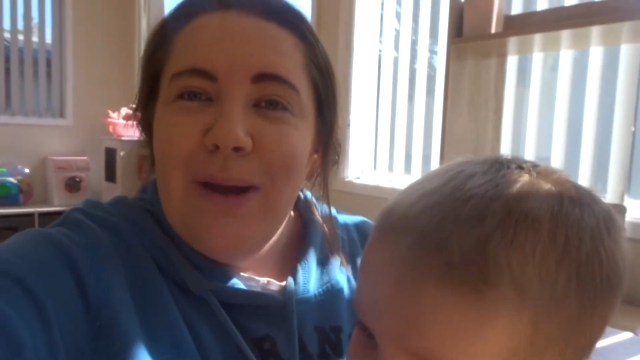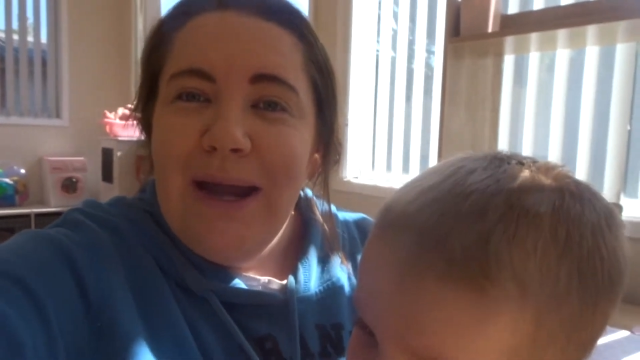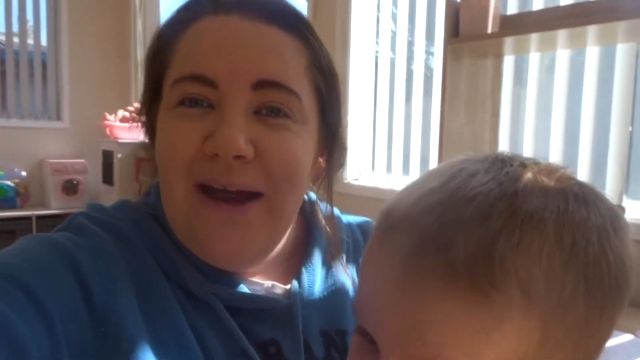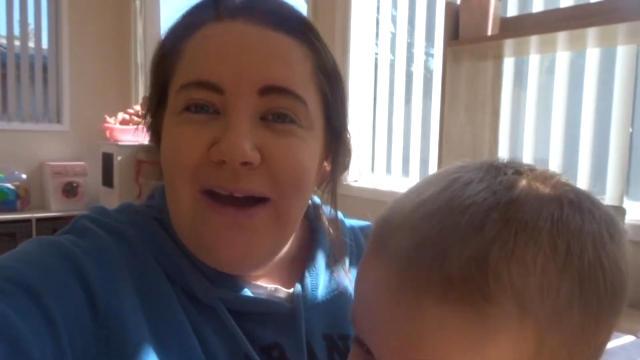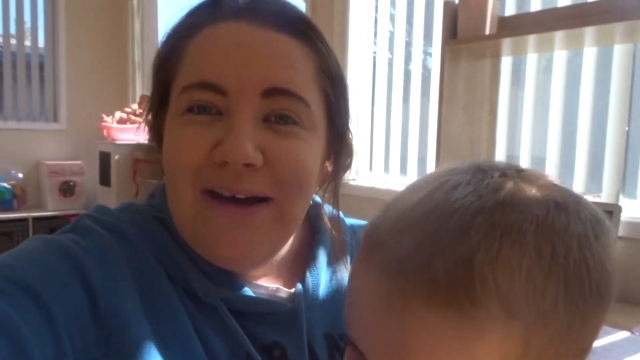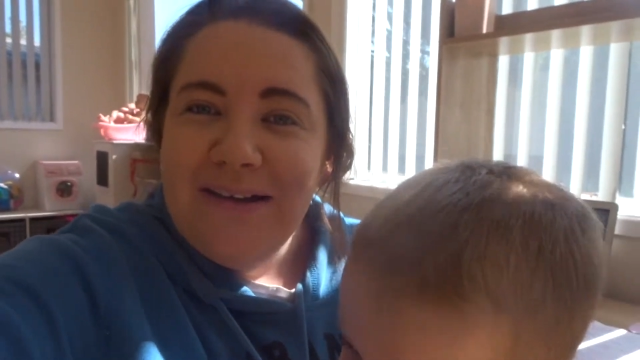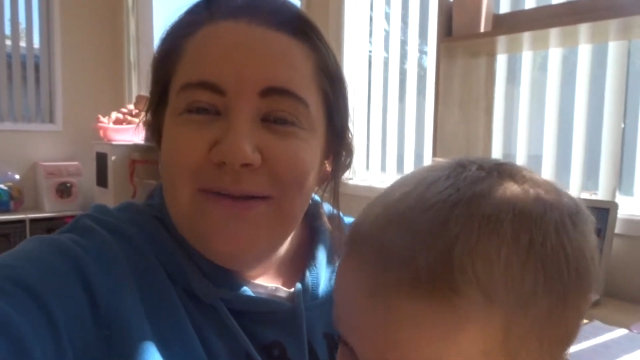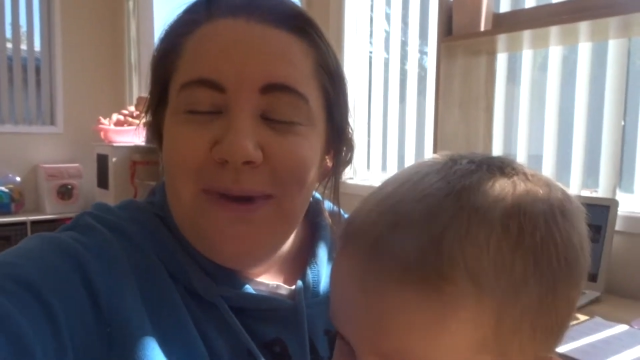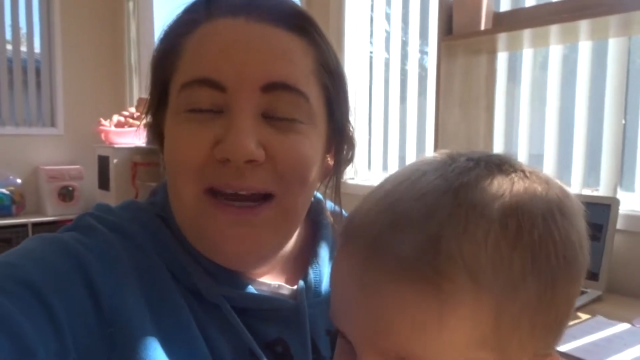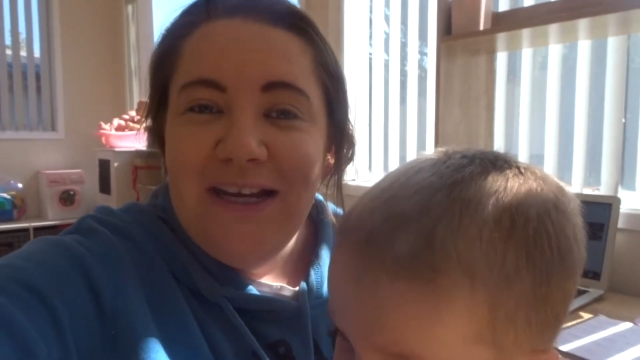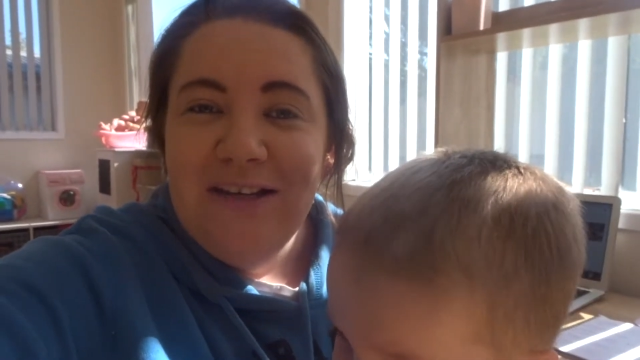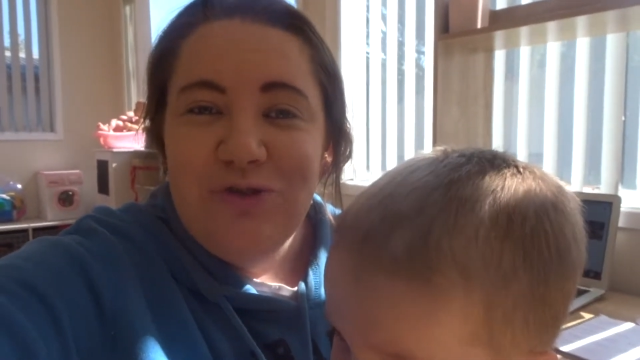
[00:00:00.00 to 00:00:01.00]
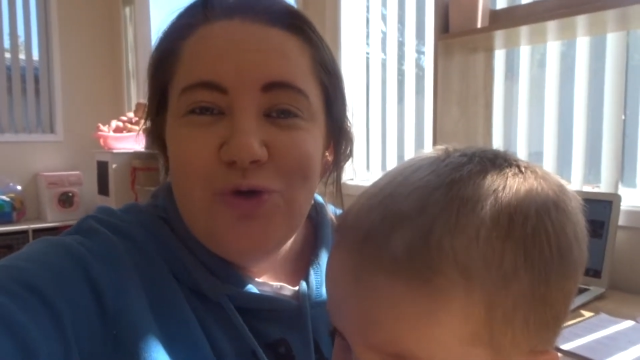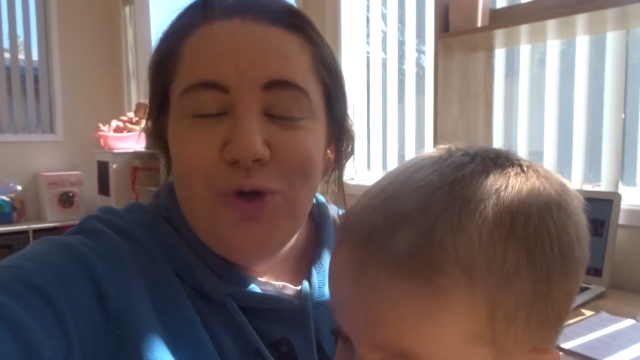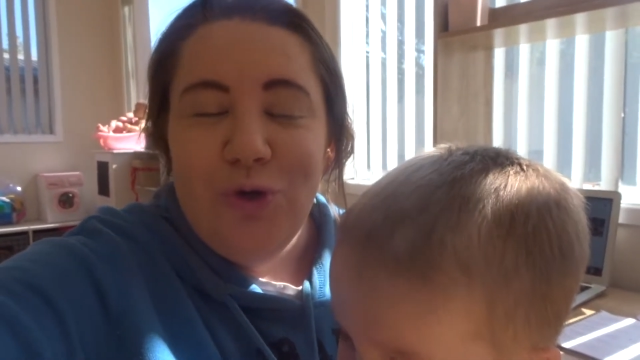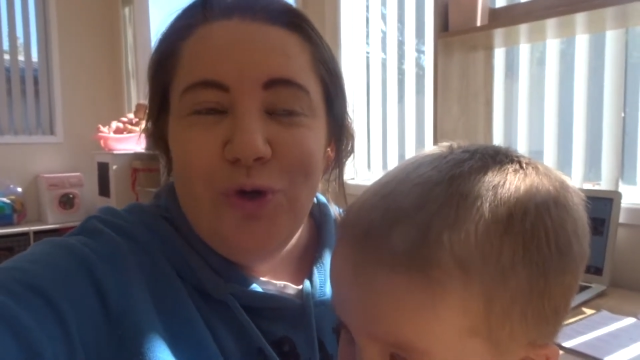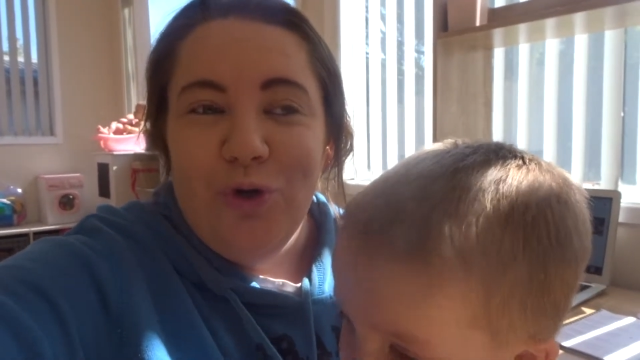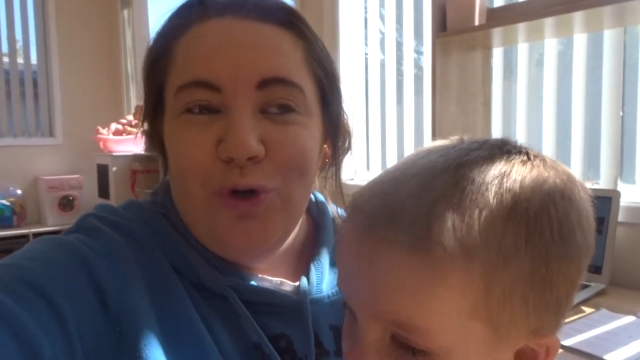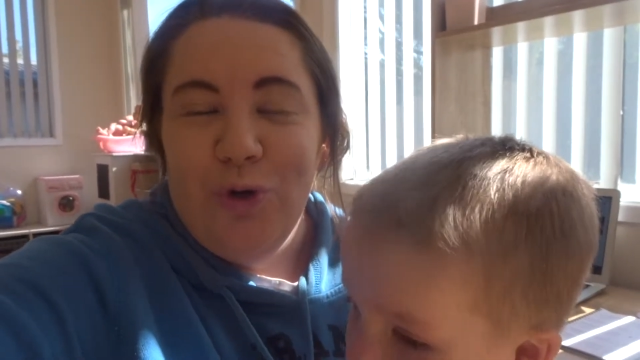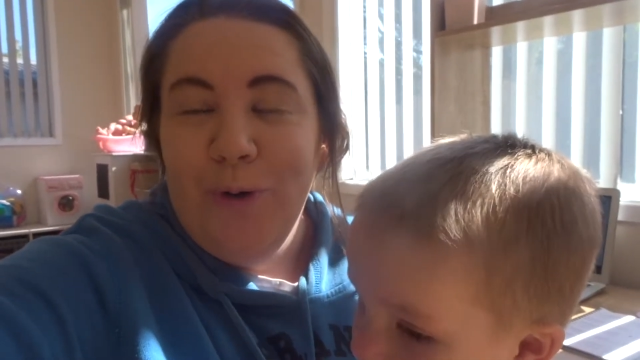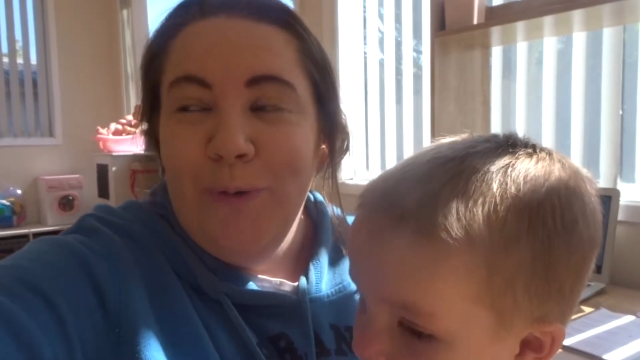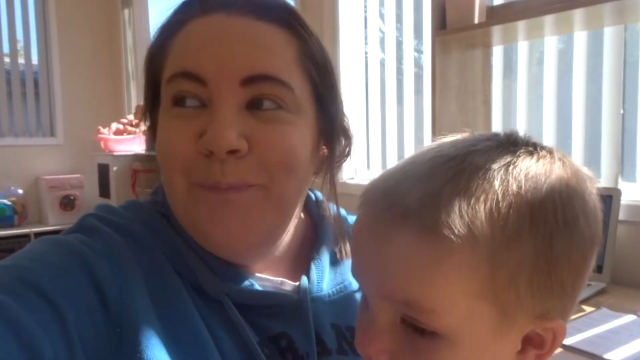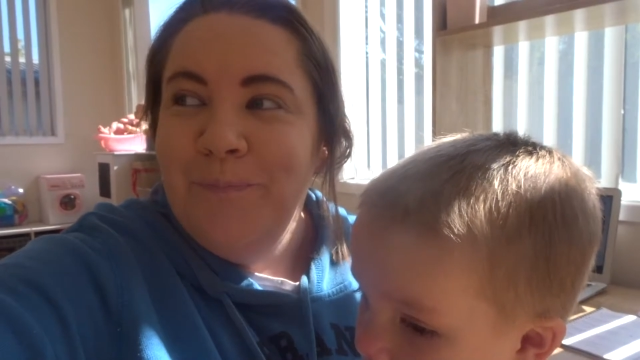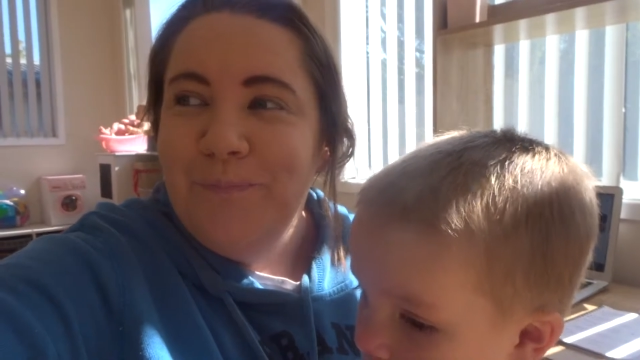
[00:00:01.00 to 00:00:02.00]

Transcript: he asked me to